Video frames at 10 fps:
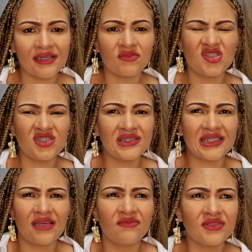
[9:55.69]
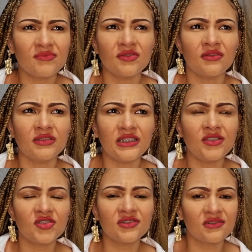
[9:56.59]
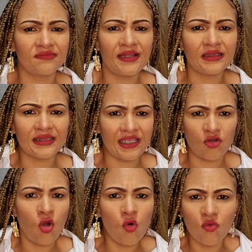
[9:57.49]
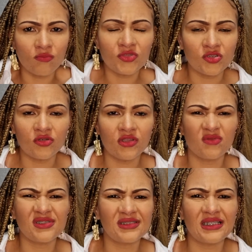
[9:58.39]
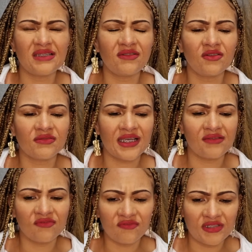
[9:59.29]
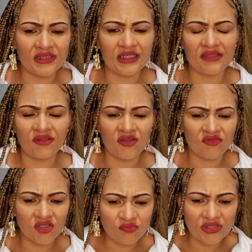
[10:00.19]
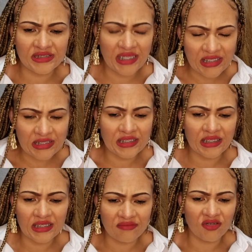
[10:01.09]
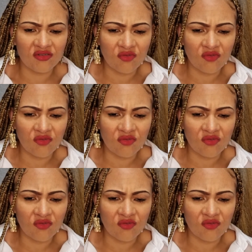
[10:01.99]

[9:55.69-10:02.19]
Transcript: I was just comfortable. It just felt like home, you know. There was a level of comfort, a level of not pretending, a level of